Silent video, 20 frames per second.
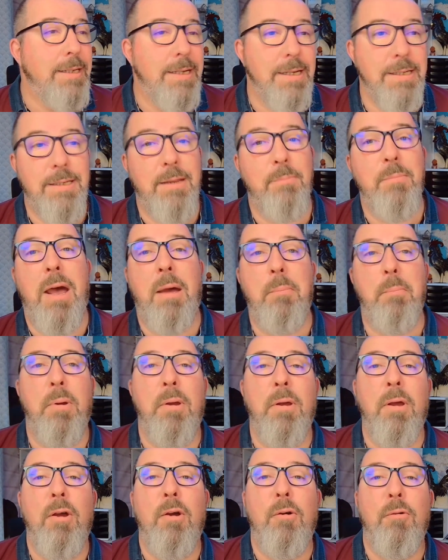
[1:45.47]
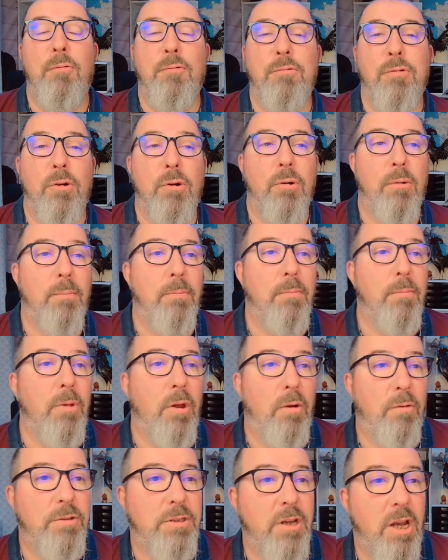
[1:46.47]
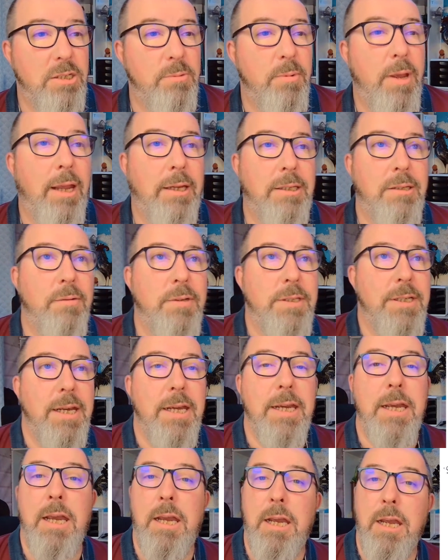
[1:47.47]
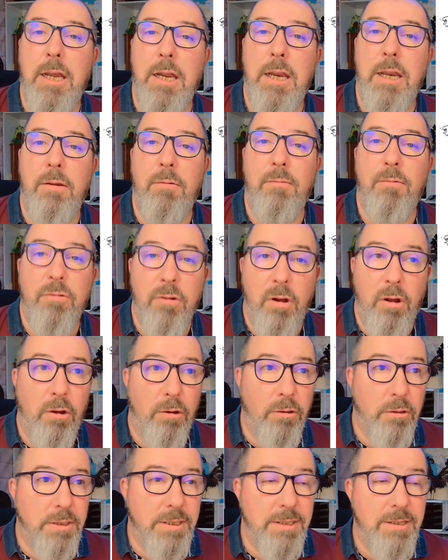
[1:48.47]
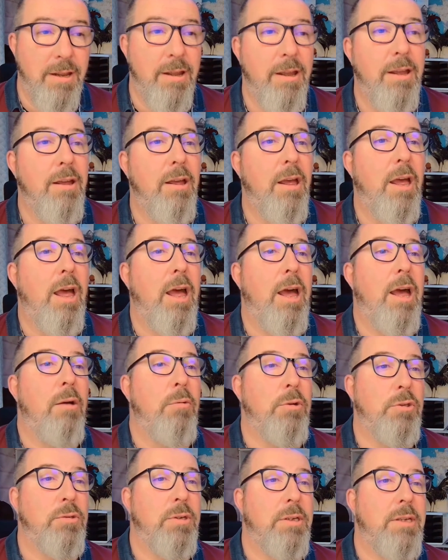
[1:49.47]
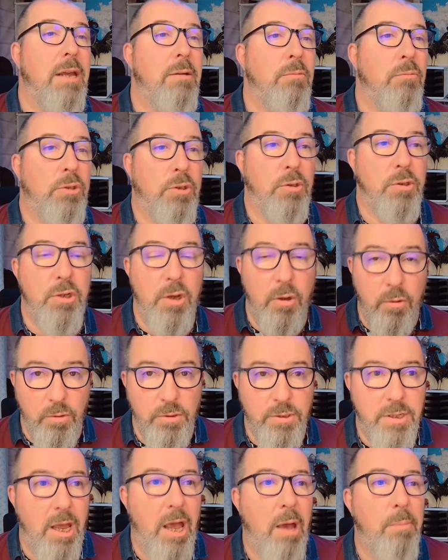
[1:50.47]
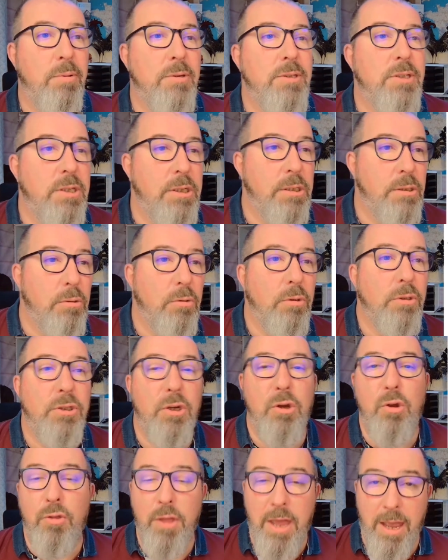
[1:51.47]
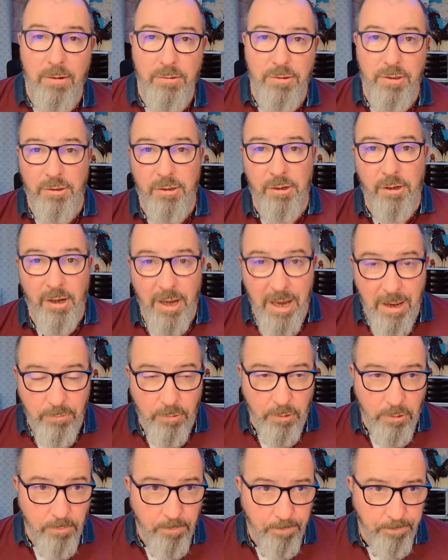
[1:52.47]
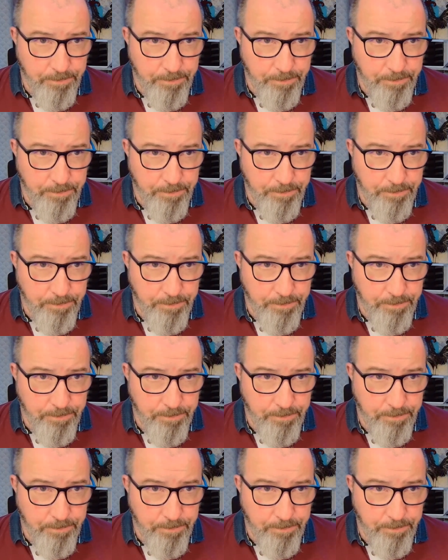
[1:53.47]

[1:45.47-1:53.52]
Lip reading: is the map of seismic activity in France, which was used up until 2011.